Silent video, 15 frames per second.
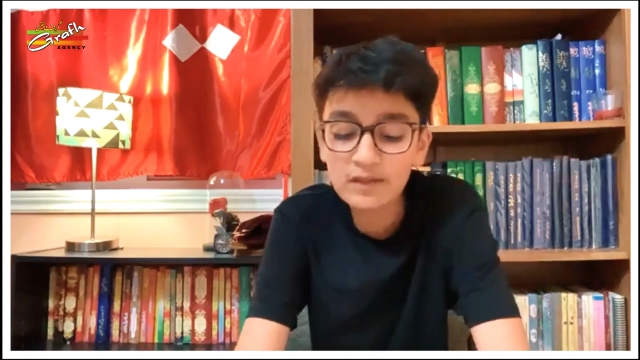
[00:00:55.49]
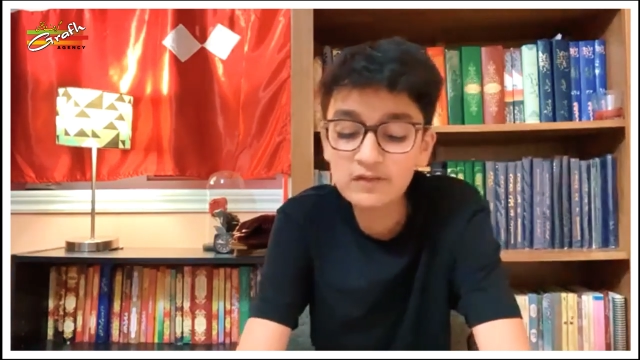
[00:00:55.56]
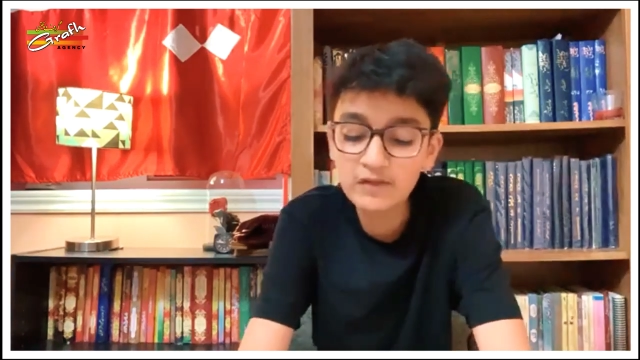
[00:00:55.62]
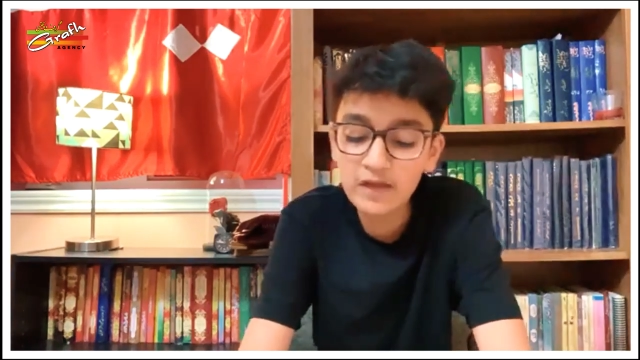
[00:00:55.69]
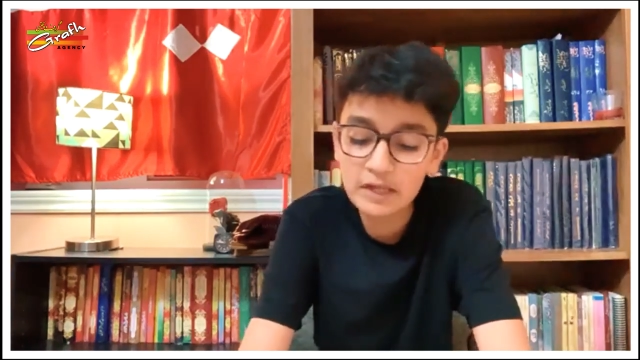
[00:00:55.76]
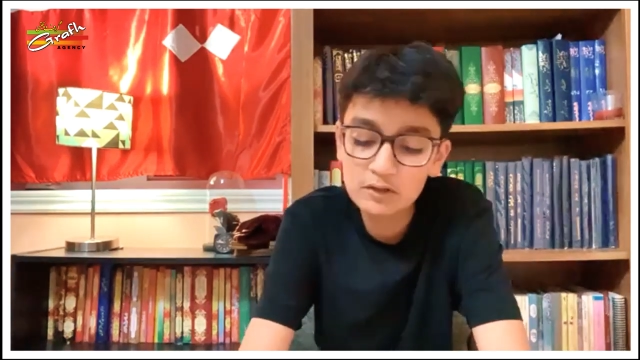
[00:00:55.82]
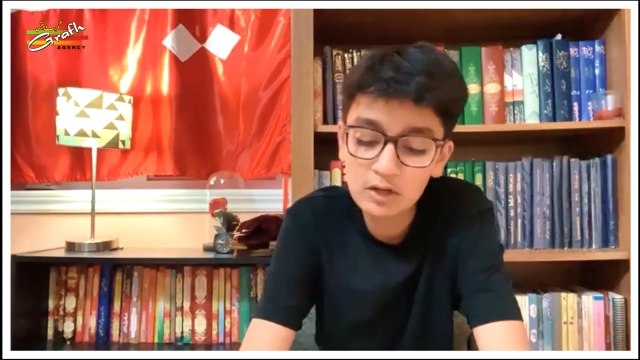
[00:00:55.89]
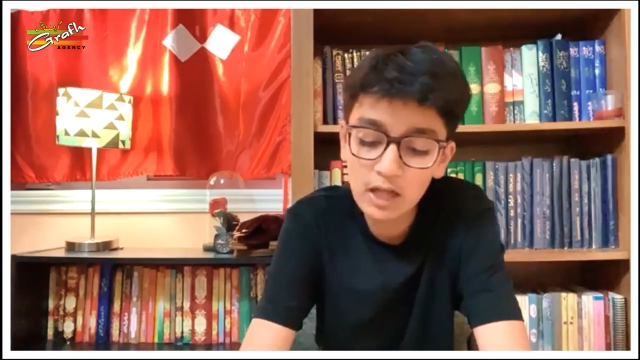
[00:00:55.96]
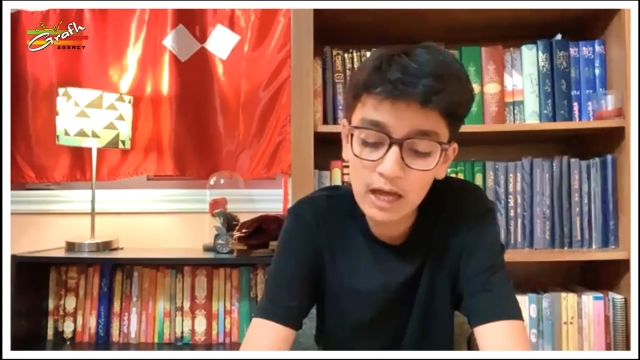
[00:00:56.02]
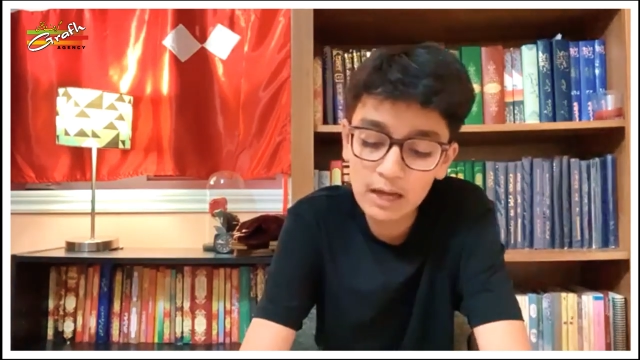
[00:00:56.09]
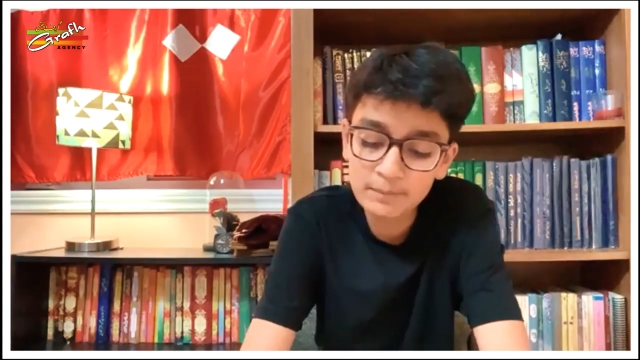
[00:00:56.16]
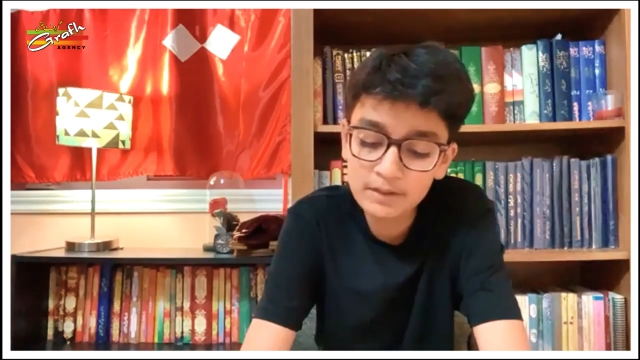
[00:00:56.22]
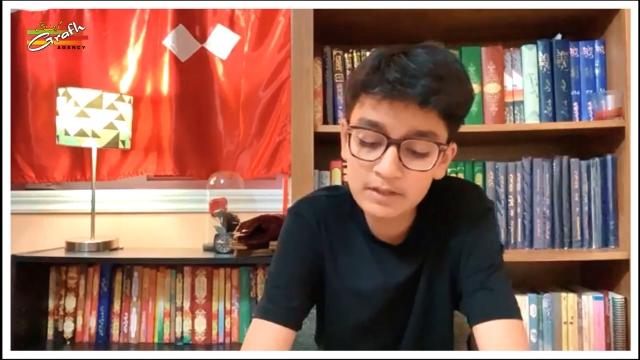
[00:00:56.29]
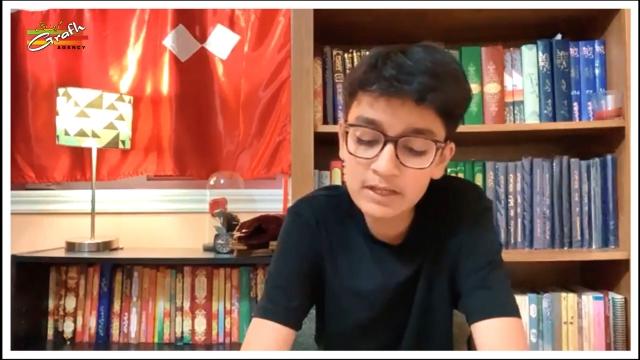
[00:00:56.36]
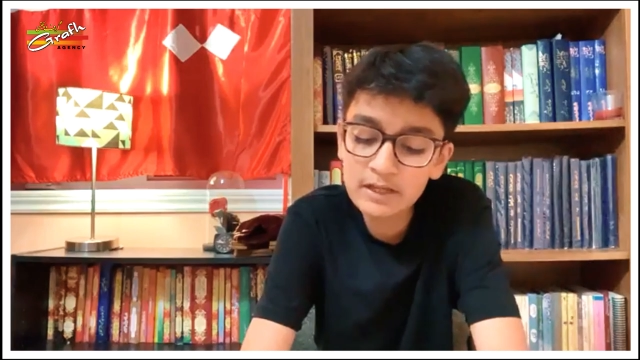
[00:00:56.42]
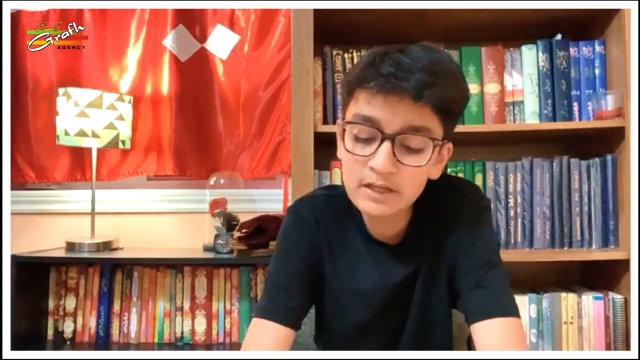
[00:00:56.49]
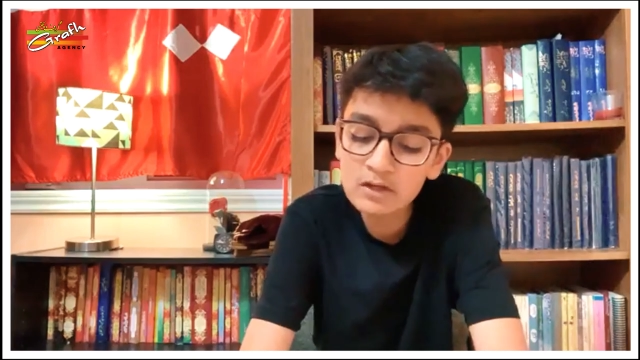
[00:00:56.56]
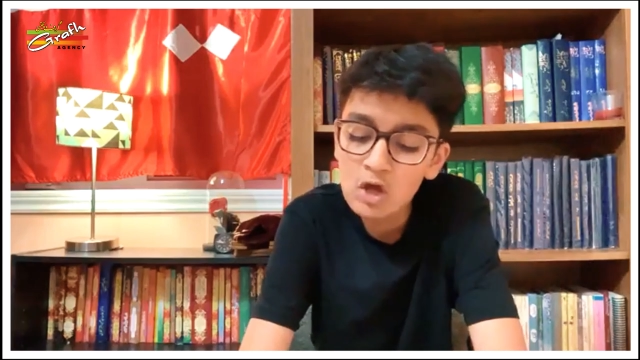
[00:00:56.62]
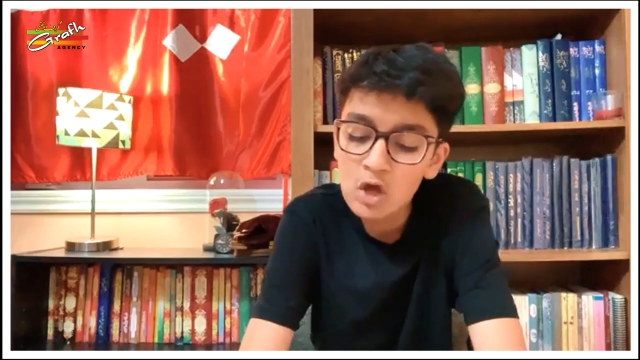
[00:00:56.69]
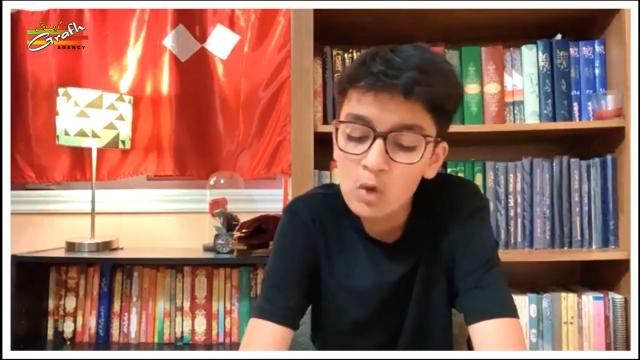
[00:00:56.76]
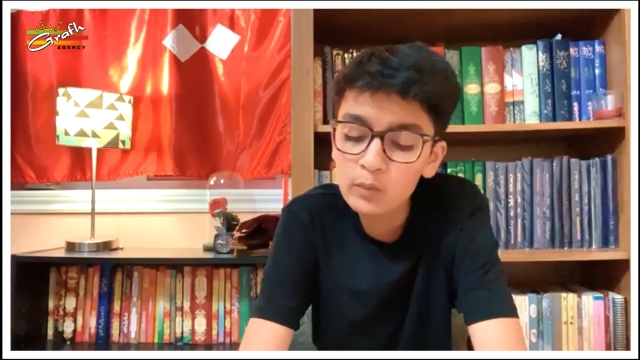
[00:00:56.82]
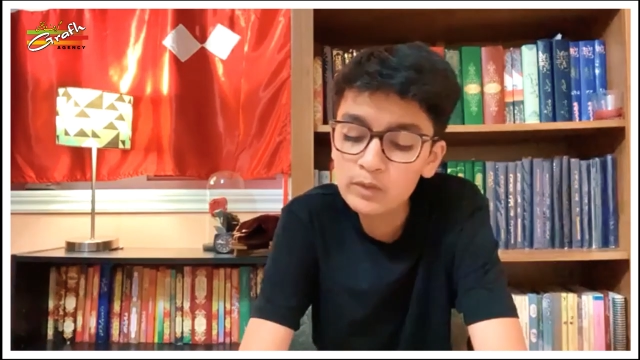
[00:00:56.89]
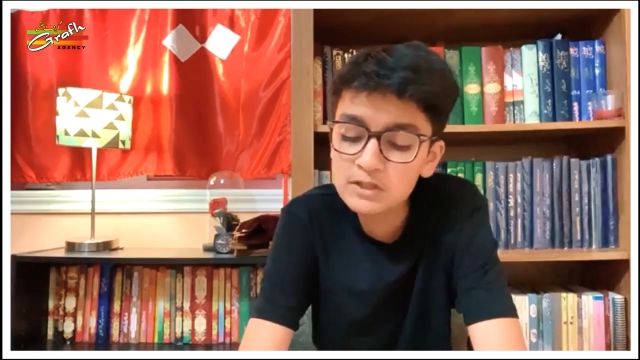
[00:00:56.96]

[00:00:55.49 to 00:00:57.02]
is Zainul Abedin,